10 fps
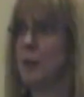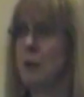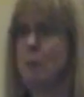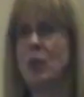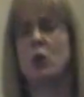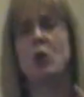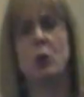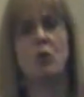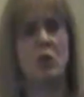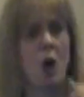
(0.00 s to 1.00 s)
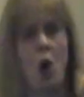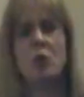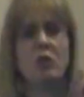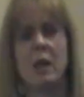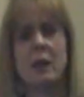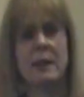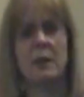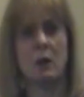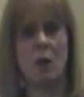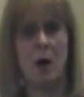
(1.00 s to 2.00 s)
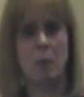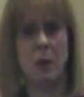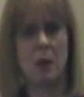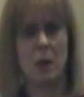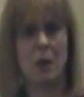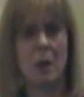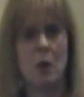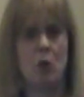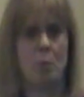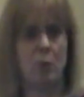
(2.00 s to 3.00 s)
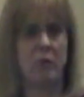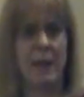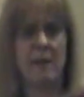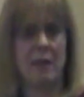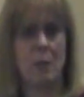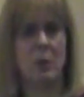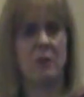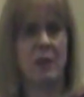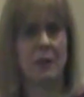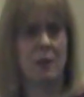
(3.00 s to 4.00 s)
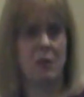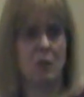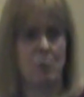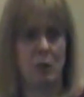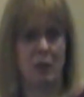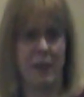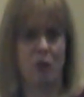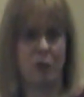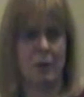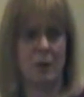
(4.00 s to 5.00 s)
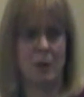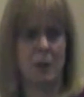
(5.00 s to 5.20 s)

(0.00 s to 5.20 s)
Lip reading: wanted me to use the hotel intercom to provide simultaneous interpretation.